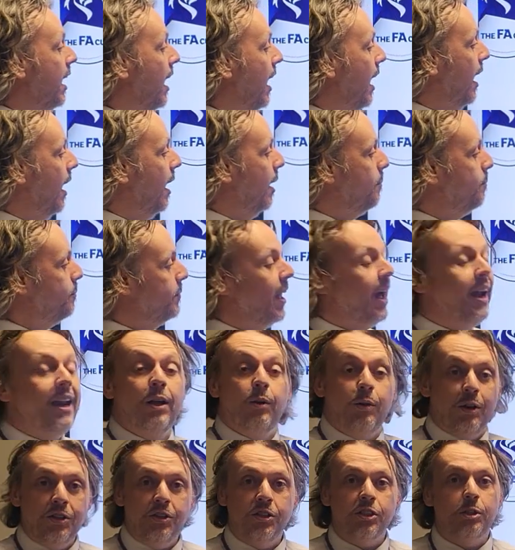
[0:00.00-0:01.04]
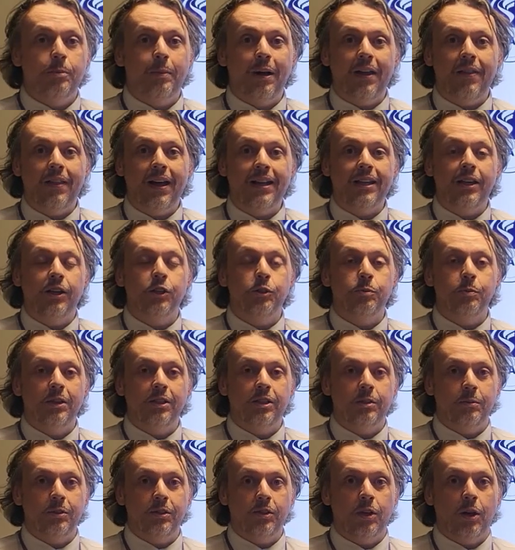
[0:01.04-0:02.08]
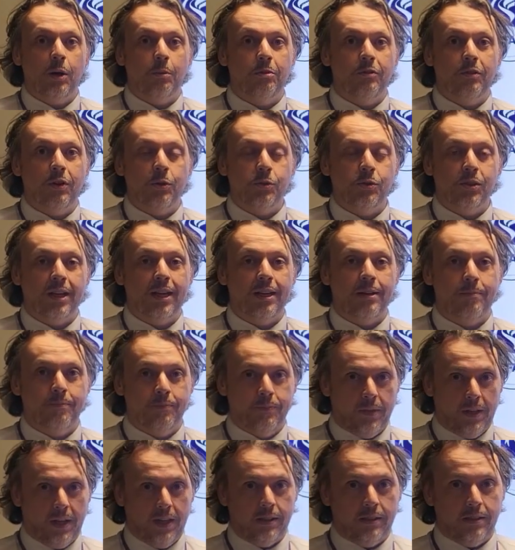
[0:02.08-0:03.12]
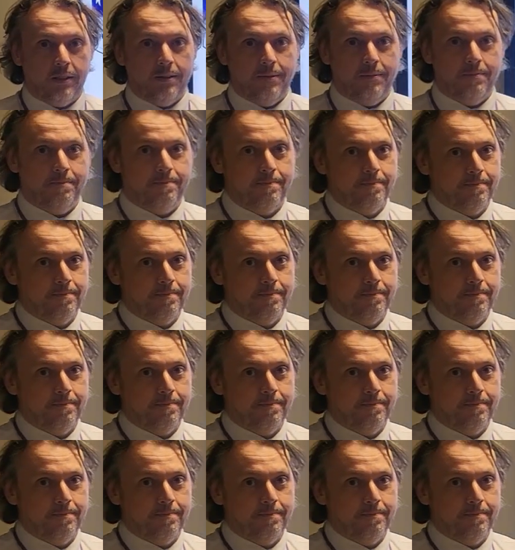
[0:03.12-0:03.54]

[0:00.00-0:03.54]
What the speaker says: Any questions about that? You can speak to Mr. Dobrovolsky. Thanks.